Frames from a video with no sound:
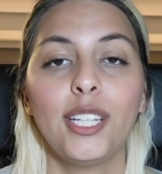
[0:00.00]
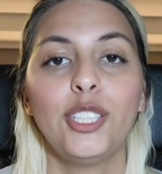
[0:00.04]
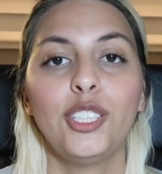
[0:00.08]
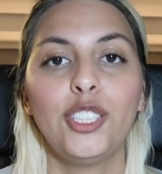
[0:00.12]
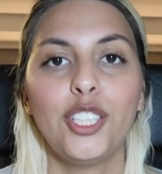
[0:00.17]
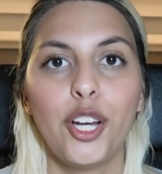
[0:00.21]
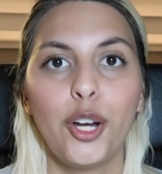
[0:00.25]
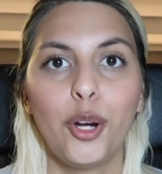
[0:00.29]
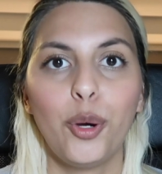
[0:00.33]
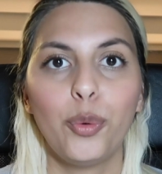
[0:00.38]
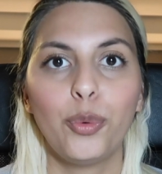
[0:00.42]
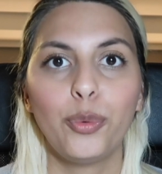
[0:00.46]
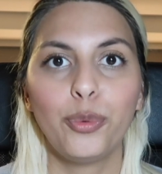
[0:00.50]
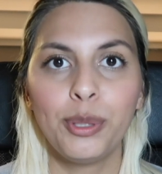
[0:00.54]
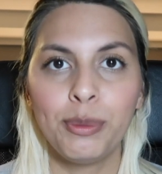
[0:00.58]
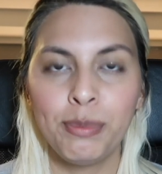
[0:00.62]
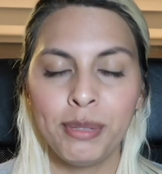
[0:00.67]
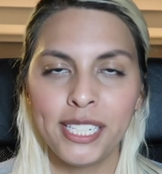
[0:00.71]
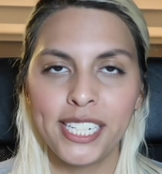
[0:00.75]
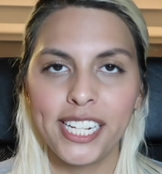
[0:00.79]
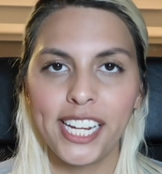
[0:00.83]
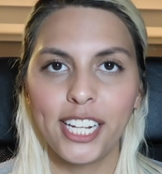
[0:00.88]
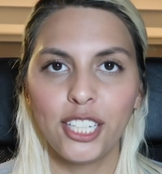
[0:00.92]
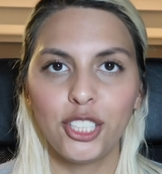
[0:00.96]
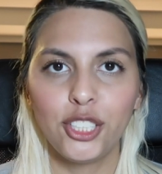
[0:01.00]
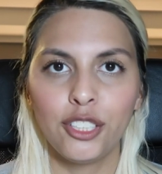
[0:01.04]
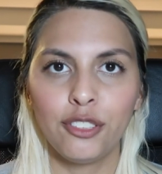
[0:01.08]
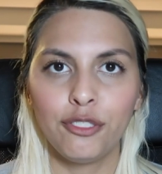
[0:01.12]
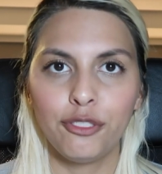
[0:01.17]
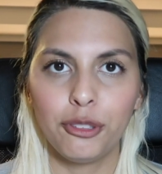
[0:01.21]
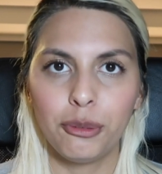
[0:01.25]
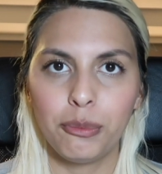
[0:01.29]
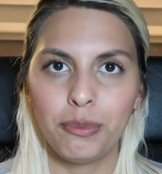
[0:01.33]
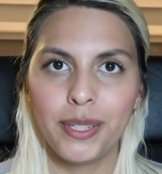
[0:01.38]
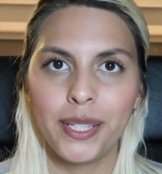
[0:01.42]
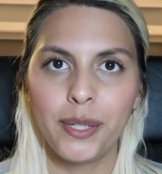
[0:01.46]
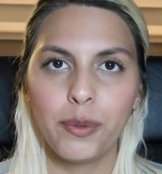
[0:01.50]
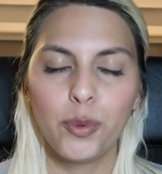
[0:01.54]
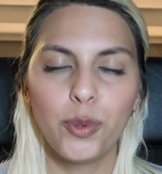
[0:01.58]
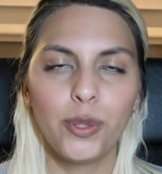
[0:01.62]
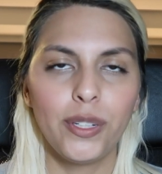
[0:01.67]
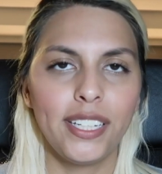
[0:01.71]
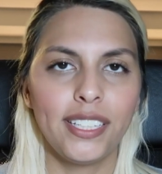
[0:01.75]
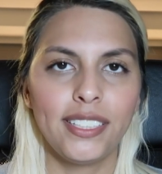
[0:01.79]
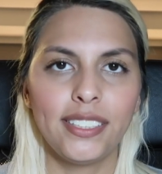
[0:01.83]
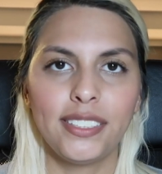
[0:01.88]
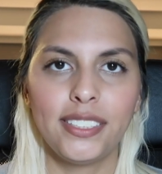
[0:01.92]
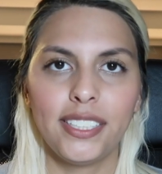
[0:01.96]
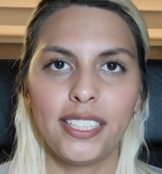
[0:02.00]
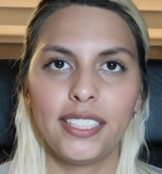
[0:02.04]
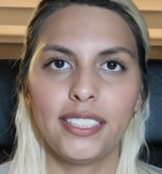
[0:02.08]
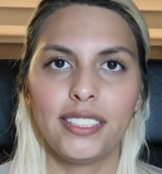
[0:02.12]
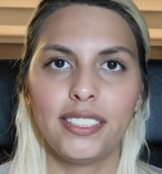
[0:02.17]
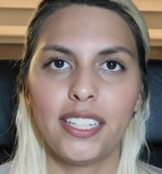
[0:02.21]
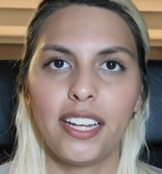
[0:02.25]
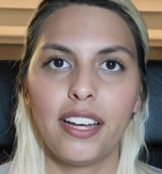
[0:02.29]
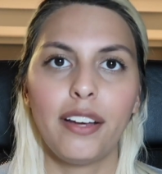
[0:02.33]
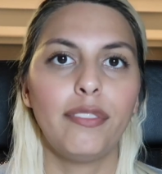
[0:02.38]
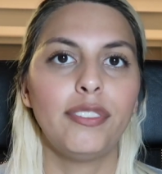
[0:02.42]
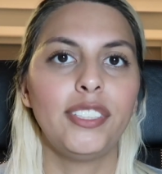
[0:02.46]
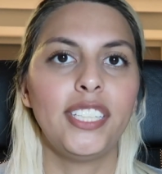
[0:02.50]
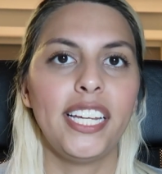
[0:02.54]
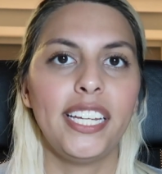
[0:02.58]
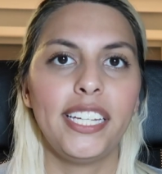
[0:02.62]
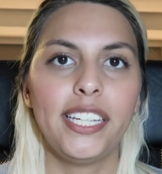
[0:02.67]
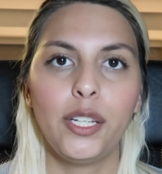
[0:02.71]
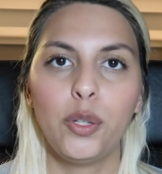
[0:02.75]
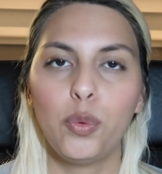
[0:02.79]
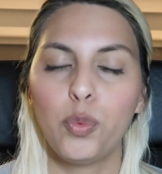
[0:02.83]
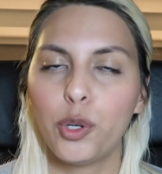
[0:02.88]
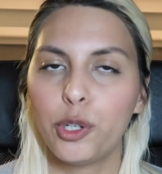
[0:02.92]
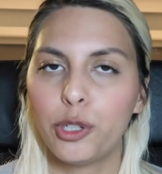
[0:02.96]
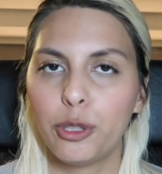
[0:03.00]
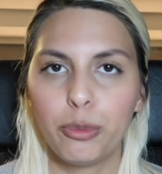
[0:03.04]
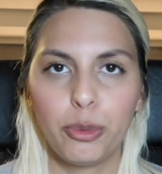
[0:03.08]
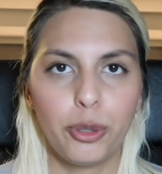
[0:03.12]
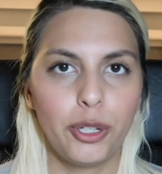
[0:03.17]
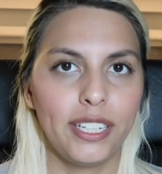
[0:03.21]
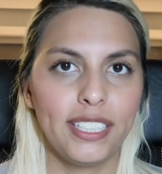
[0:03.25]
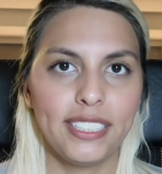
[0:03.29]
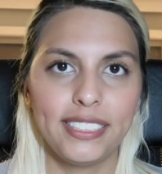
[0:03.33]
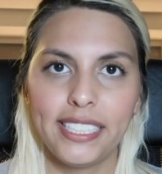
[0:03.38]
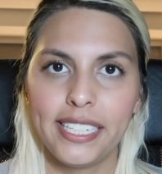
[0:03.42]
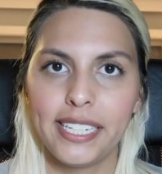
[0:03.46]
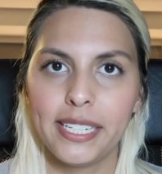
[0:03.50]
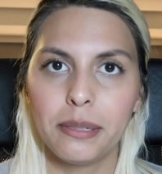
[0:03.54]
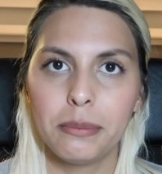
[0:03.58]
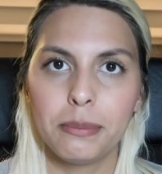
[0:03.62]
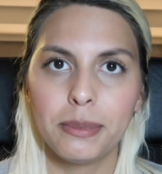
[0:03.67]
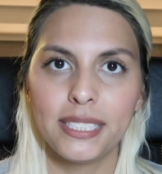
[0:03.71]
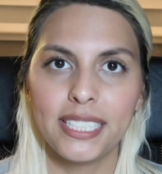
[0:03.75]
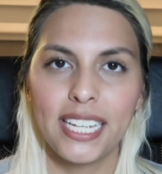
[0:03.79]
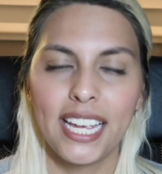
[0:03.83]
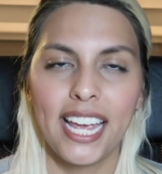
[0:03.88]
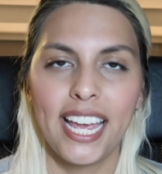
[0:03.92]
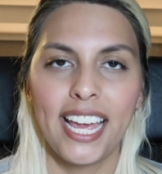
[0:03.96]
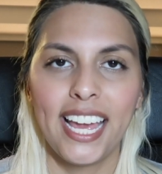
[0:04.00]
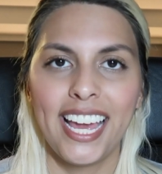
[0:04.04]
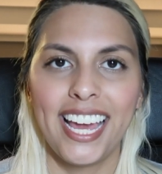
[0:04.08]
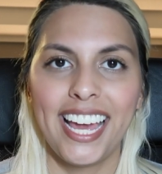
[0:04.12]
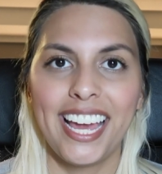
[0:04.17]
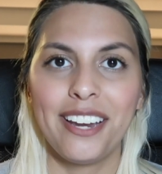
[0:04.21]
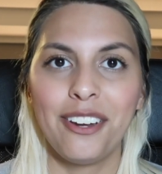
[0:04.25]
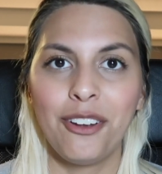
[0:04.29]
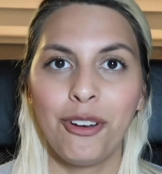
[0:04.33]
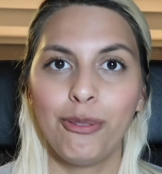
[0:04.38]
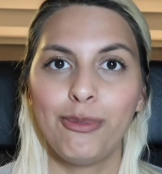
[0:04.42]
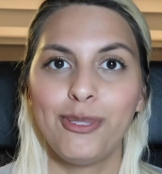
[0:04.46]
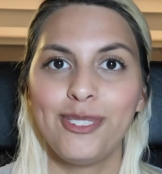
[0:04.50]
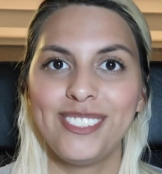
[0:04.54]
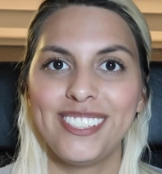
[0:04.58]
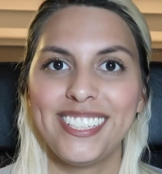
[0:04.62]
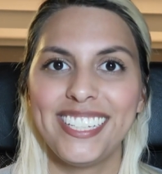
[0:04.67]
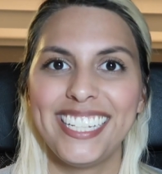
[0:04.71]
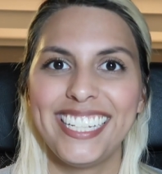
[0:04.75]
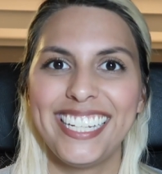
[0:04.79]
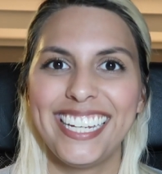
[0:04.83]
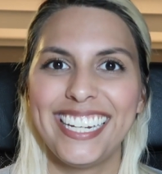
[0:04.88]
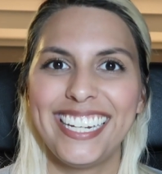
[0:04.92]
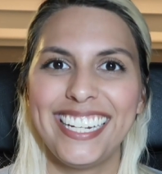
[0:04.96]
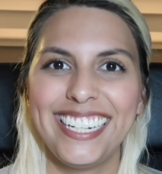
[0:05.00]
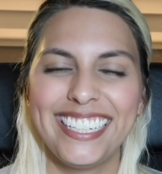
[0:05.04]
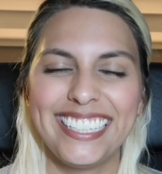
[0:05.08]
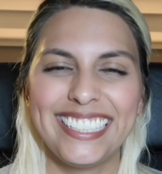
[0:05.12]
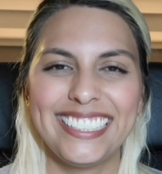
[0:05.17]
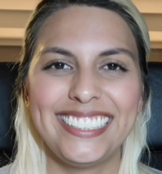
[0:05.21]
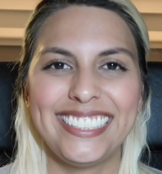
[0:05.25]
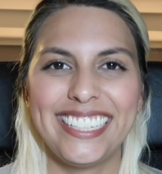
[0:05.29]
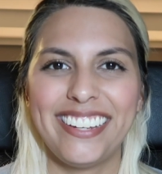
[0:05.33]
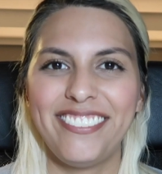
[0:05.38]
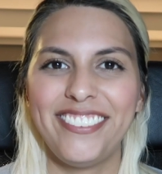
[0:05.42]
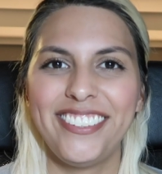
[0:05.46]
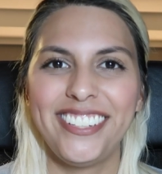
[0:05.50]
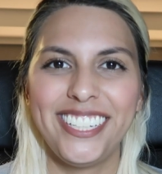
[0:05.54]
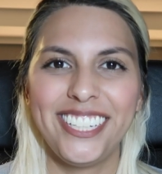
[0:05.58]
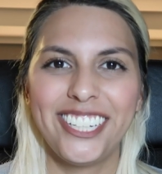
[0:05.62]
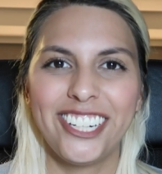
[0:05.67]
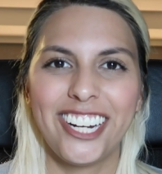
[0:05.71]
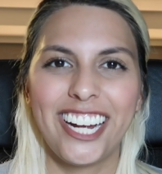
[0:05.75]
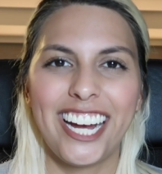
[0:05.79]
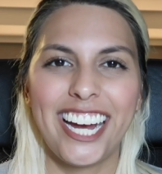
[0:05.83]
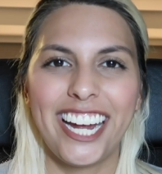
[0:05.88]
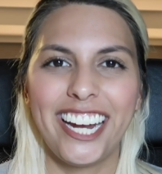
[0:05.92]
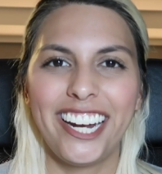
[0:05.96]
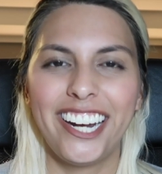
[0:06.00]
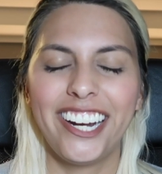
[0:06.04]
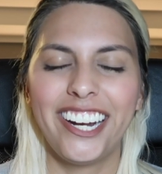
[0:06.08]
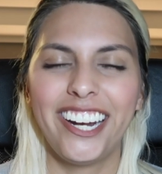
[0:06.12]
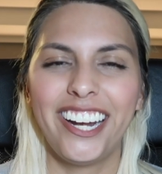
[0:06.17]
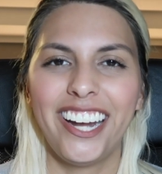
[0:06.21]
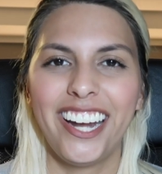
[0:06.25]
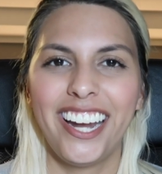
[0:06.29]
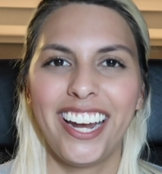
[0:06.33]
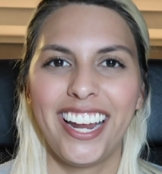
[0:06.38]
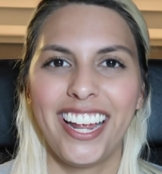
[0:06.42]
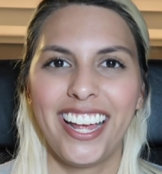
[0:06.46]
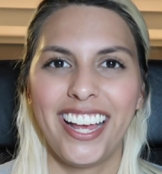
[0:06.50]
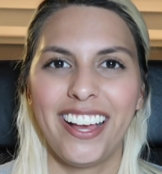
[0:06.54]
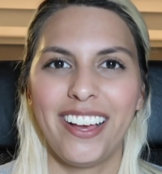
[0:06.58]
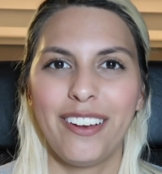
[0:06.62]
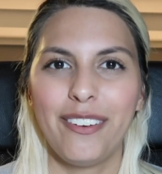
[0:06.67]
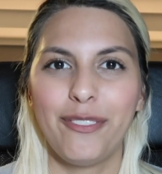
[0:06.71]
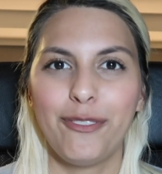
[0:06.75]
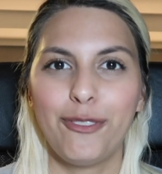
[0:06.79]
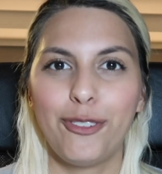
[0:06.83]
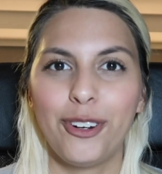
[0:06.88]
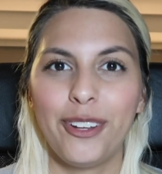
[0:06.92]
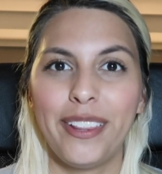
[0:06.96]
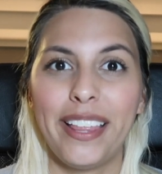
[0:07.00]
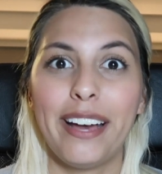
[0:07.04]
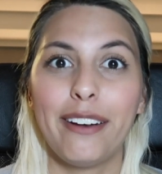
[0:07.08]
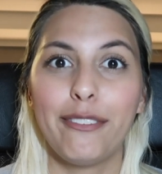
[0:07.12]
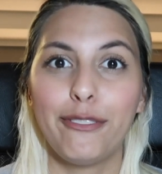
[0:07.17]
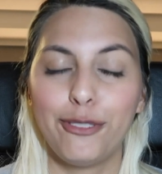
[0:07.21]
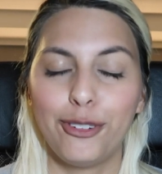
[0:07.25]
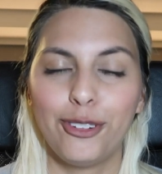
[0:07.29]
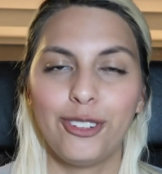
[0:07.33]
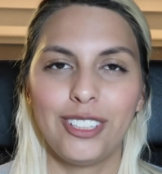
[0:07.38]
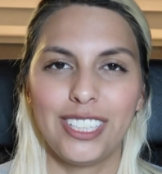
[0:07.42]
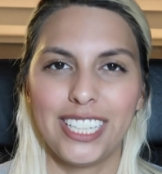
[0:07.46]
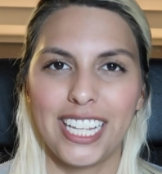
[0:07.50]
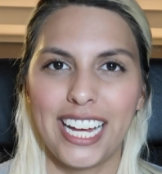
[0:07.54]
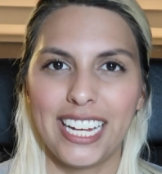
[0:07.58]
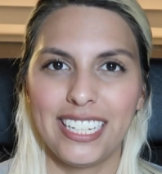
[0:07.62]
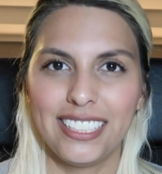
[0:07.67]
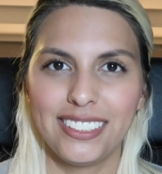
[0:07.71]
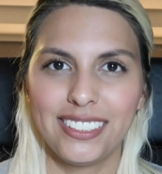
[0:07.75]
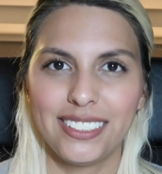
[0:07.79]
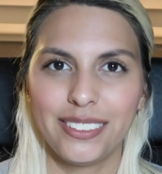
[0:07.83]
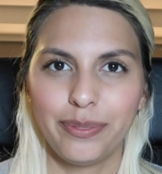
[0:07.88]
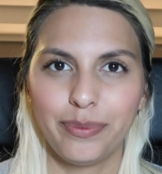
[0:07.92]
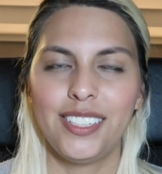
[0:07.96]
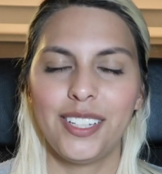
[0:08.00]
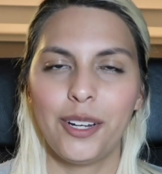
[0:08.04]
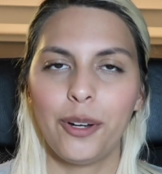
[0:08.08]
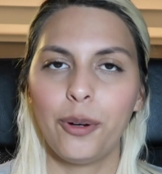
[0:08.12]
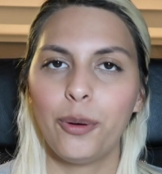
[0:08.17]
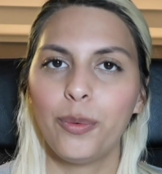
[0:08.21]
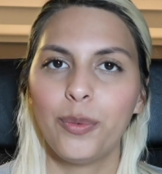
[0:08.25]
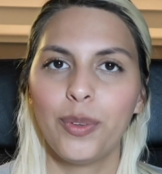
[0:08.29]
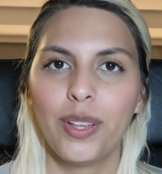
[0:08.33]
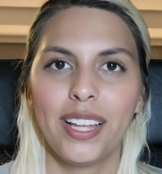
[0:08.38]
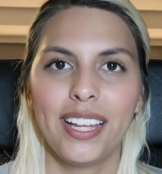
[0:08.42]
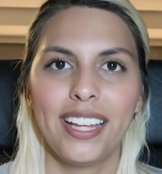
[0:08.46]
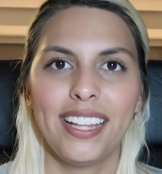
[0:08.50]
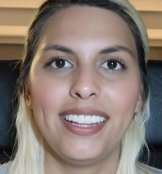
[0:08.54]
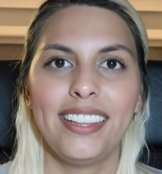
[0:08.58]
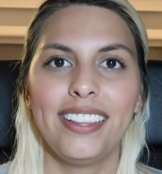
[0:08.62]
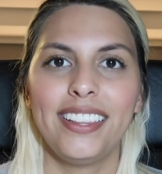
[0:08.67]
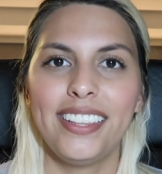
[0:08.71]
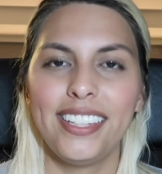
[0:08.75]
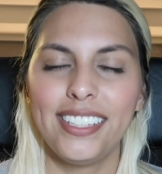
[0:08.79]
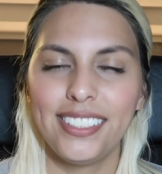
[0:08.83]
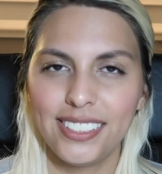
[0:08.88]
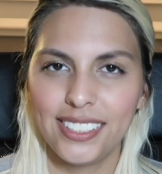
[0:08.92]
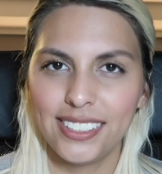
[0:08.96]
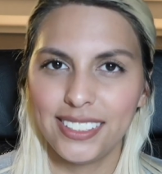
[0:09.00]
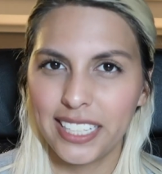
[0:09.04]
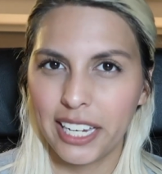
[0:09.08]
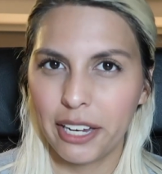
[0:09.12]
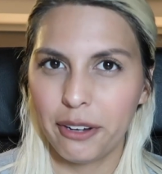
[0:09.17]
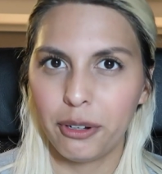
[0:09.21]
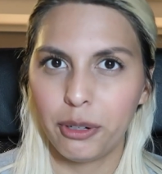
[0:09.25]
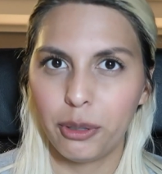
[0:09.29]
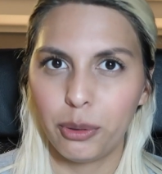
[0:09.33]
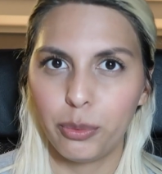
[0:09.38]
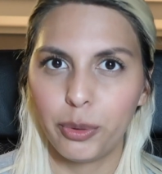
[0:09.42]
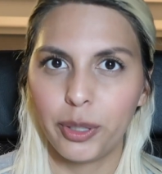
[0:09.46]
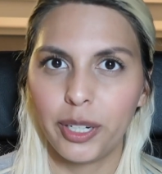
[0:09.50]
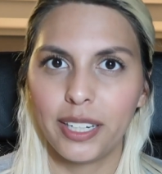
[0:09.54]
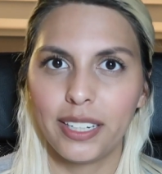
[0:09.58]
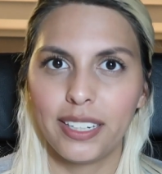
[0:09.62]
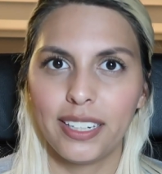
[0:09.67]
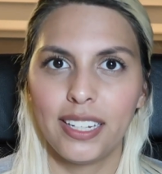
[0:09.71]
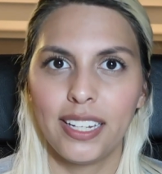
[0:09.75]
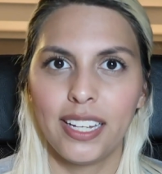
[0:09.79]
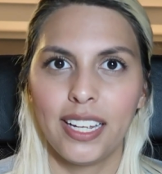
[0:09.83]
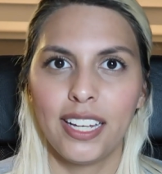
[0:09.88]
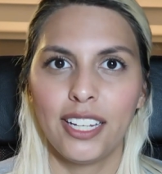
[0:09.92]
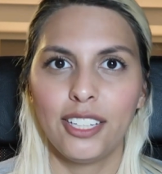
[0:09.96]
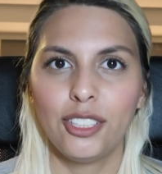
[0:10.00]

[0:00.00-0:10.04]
So remediation for me will consist of taking 1 or more exams and hopefully getting a 70 or higher for that full class. So this is how it would work.